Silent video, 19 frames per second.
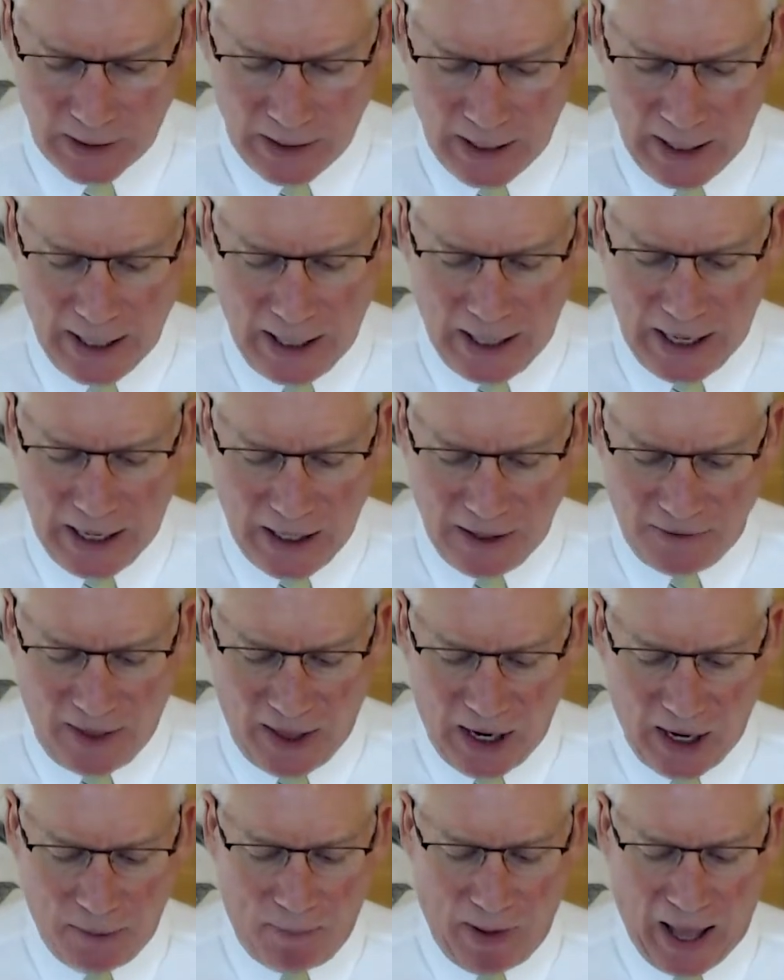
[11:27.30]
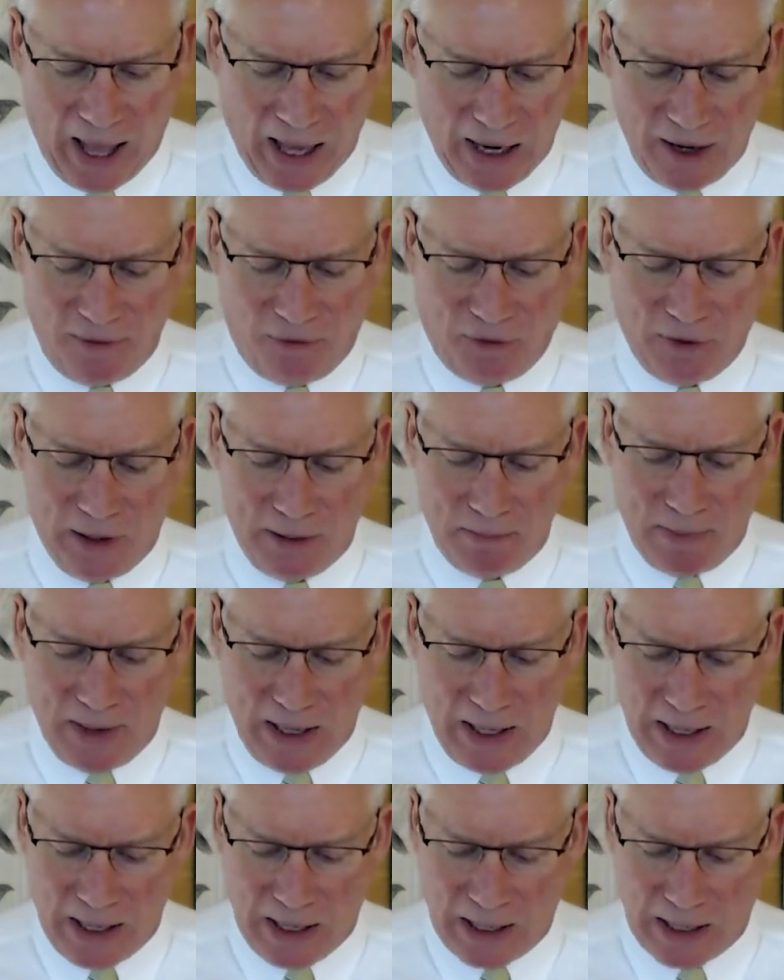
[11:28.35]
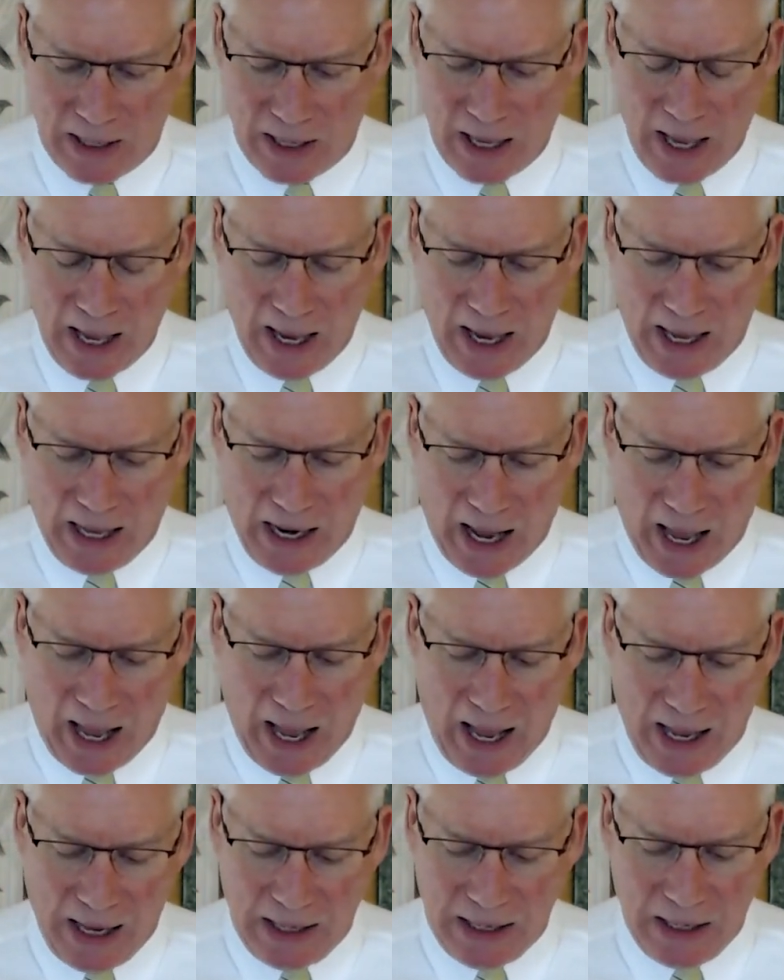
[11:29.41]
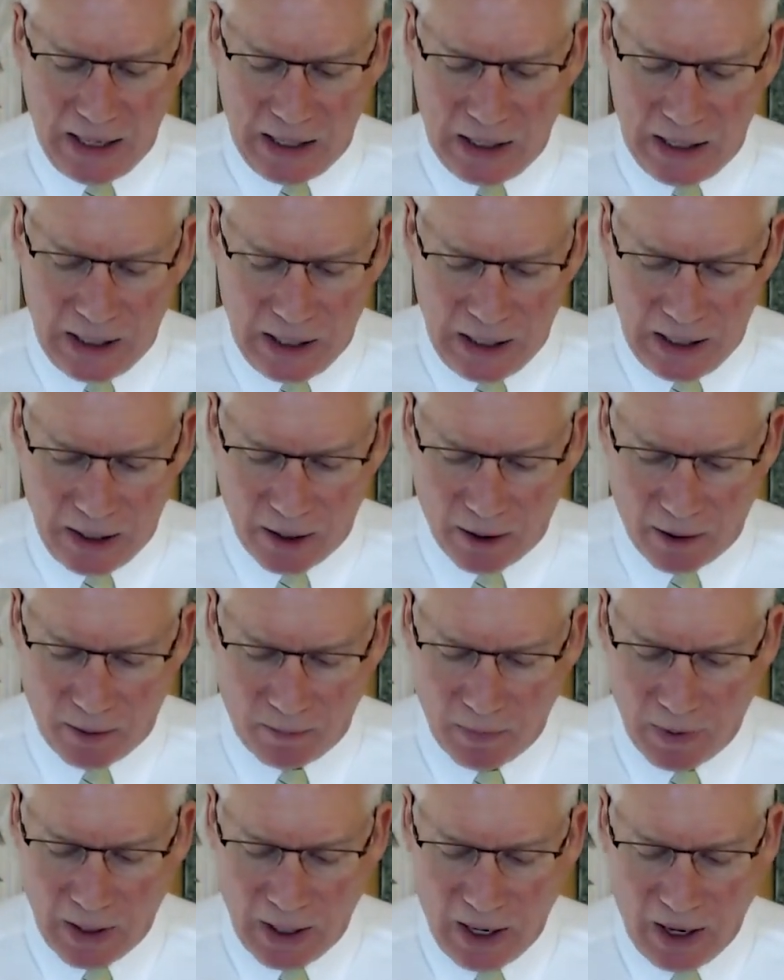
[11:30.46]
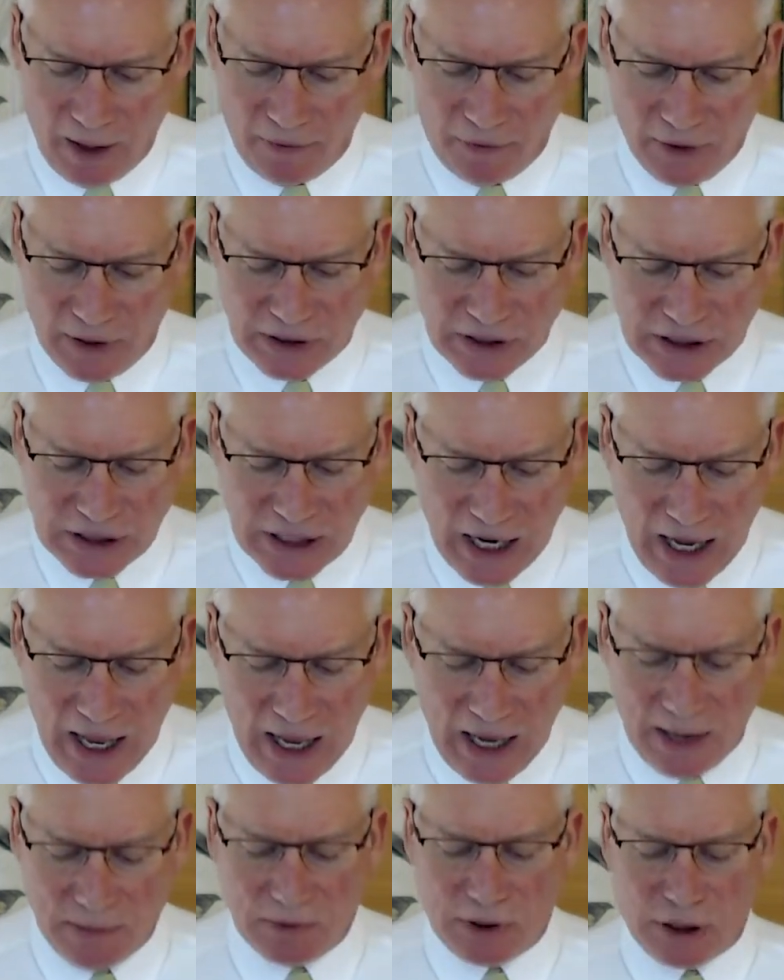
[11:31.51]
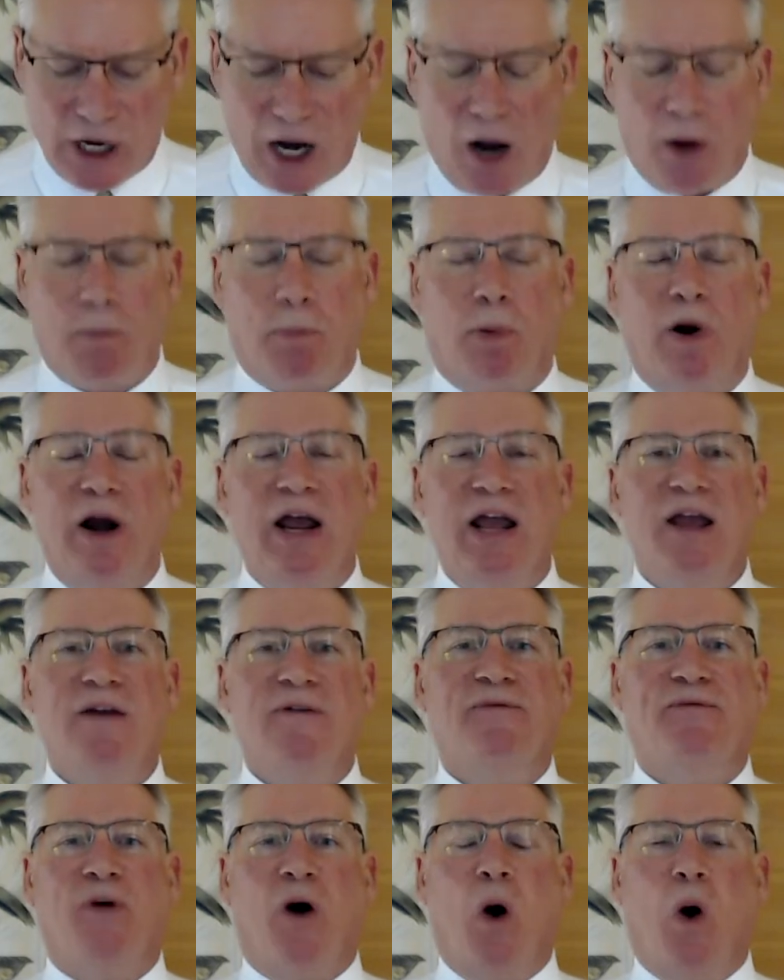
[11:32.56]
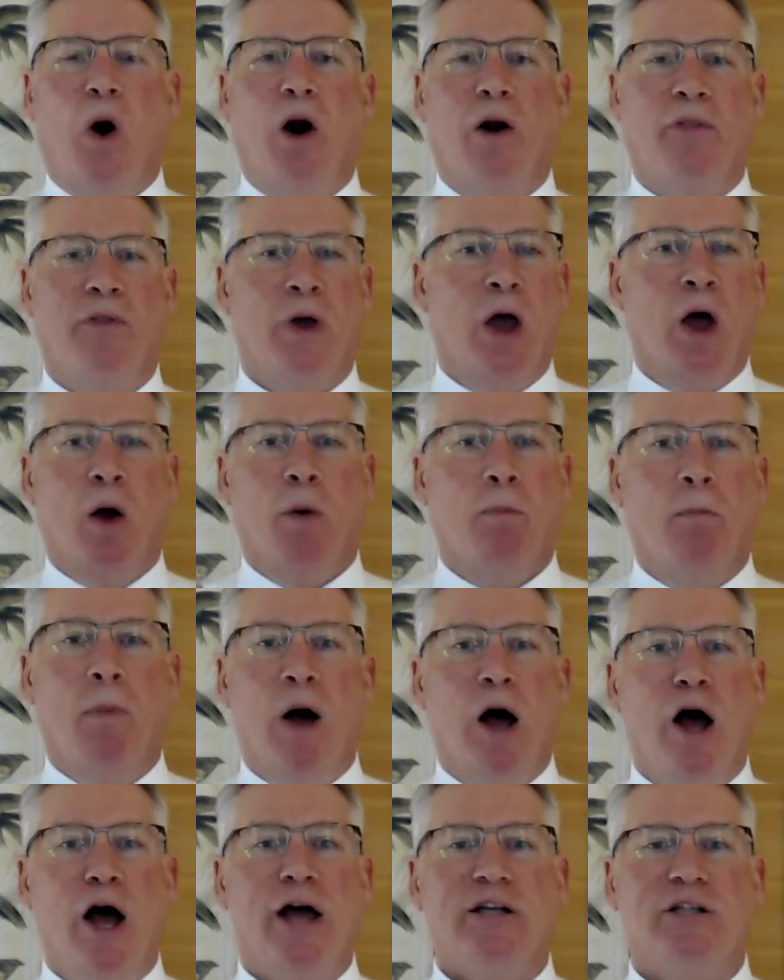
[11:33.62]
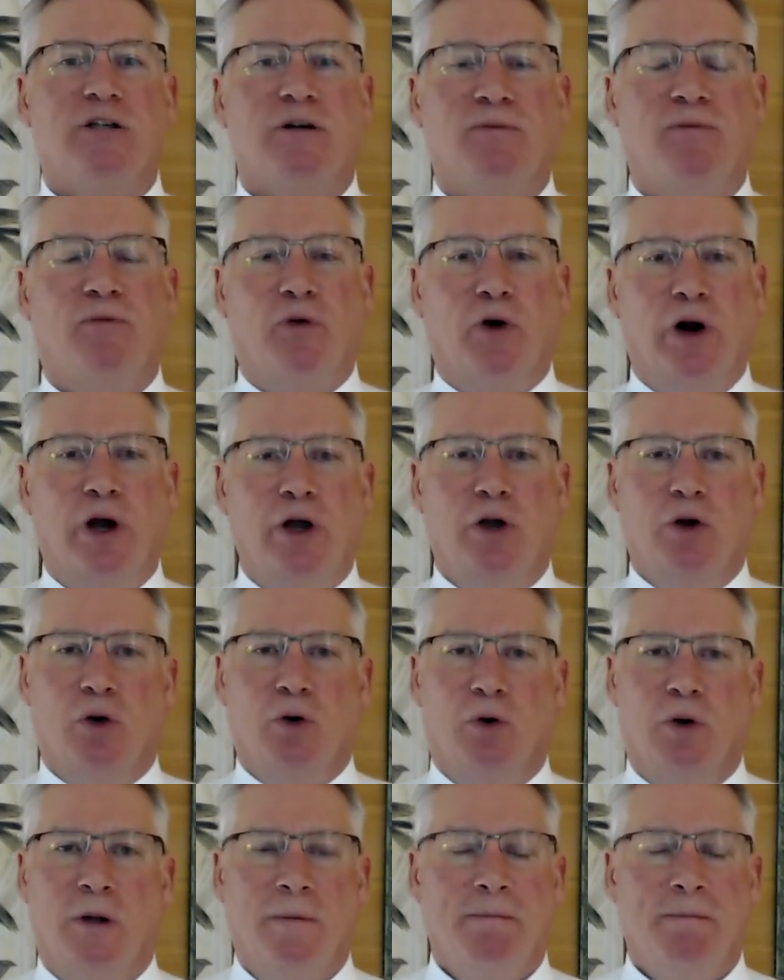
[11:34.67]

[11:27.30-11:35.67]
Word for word: He that abideth in me, and I in him, the same shall bring forth much fruit.